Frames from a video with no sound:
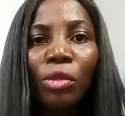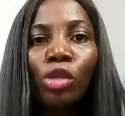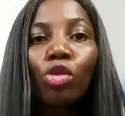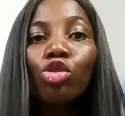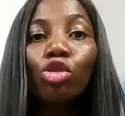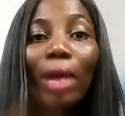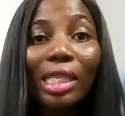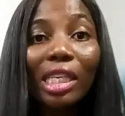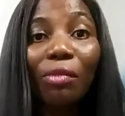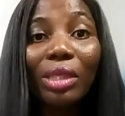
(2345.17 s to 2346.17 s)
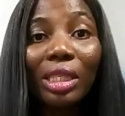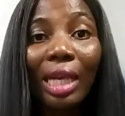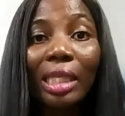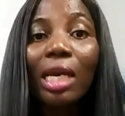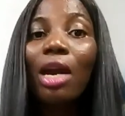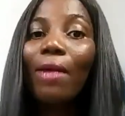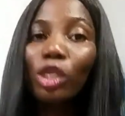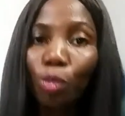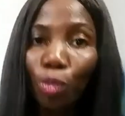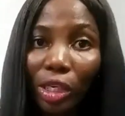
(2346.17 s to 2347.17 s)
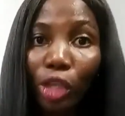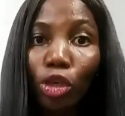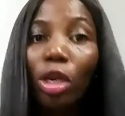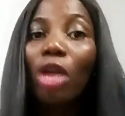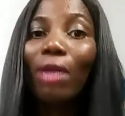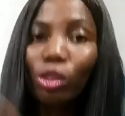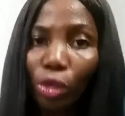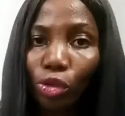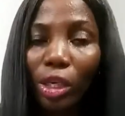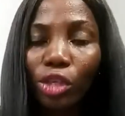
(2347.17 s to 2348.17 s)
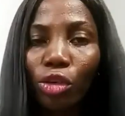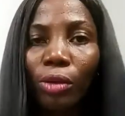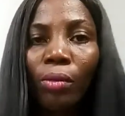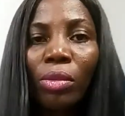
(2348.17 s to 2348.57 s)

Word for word: So two rights have been denied, right to protection, right to education.